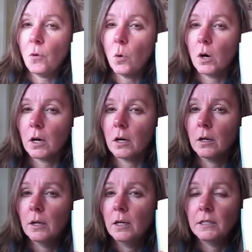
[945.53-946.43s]

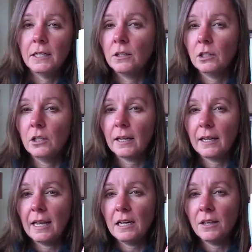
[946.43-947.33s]
for didn't look
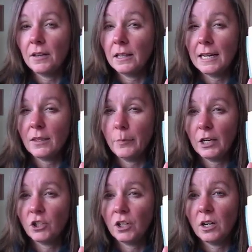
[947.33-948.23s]
anything like the
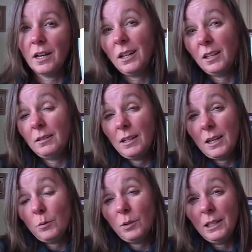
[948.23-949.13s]
picture, and I,
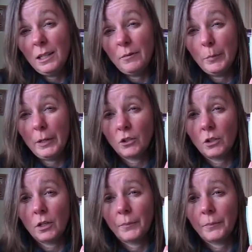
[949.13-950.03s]
I really love the
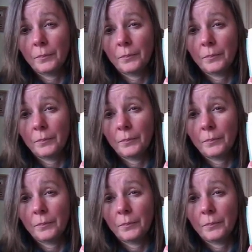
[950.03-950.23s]
picture.